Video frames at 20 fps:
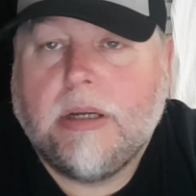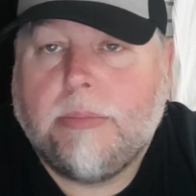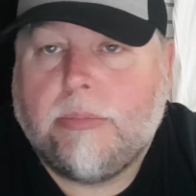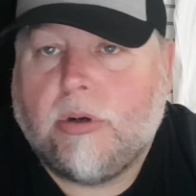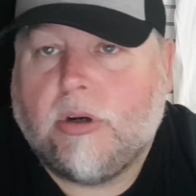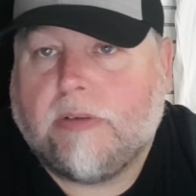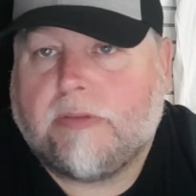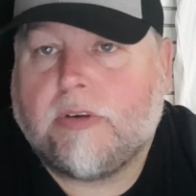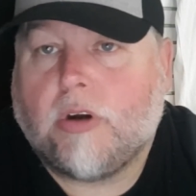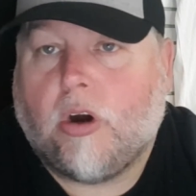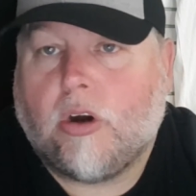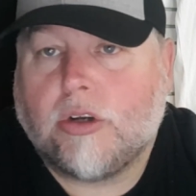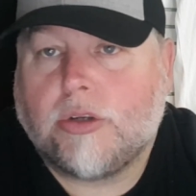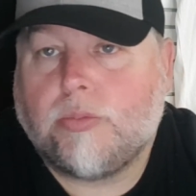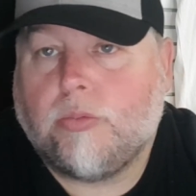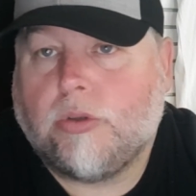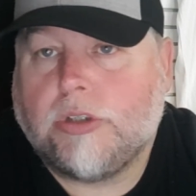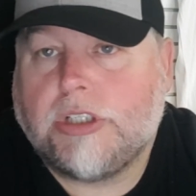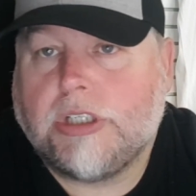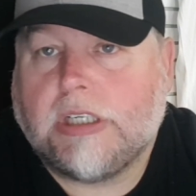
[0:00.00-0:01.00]
But of
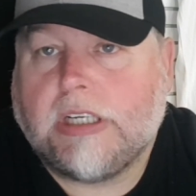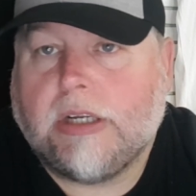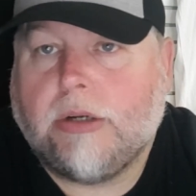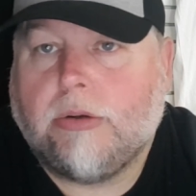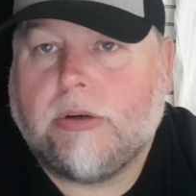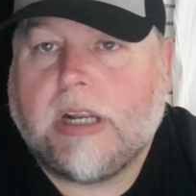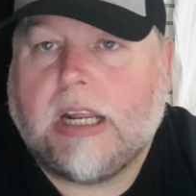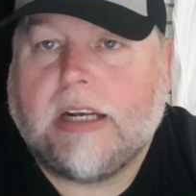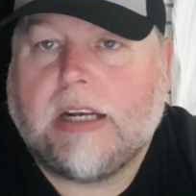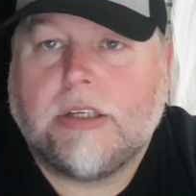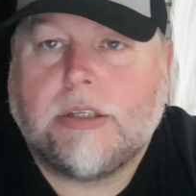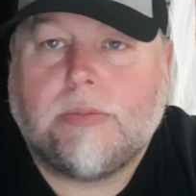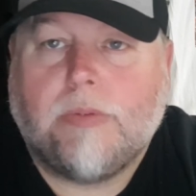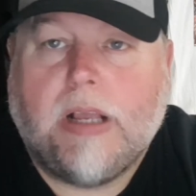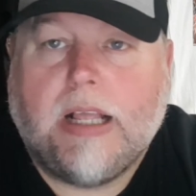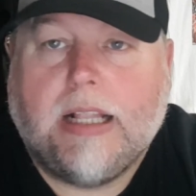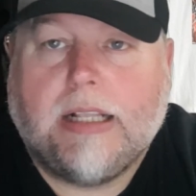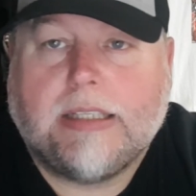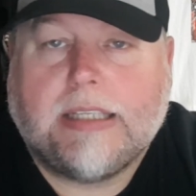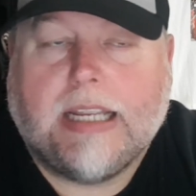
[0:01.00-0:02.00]
course, once you do that as
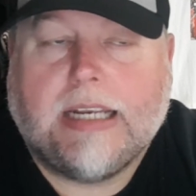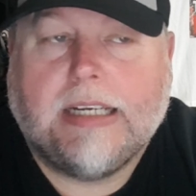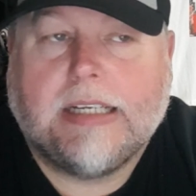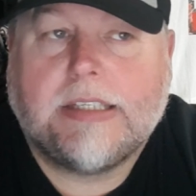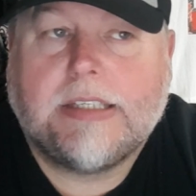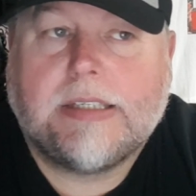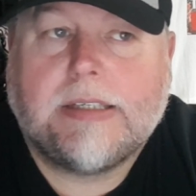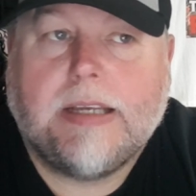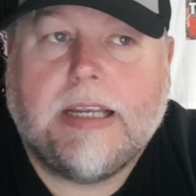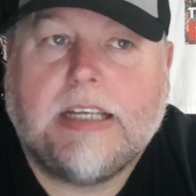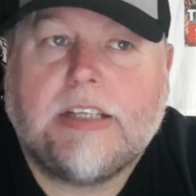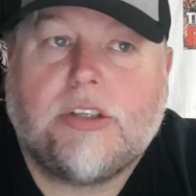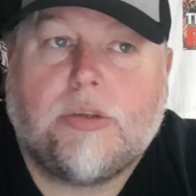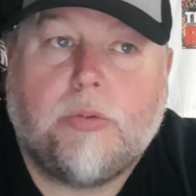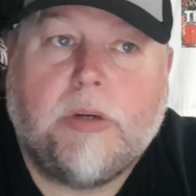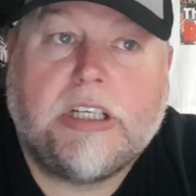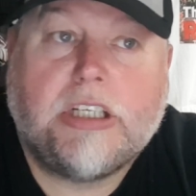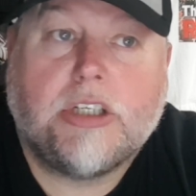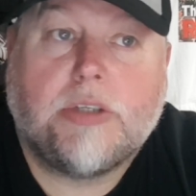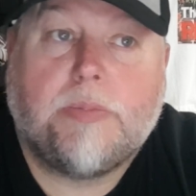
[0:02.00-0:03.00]
well, then it
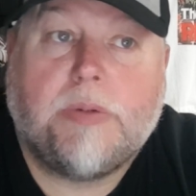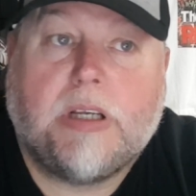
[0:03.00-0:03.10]
switches,